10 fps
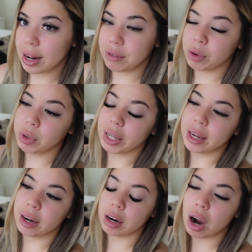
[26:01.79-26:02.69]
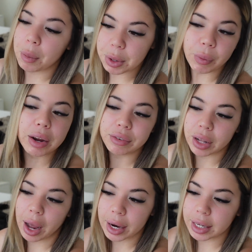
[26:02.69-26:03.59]
if it would like get a copyright
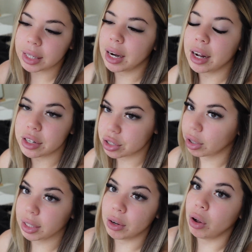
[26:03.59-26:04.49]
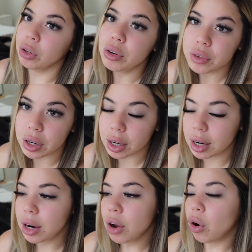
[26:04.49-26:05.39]
flag and then I had to start like all over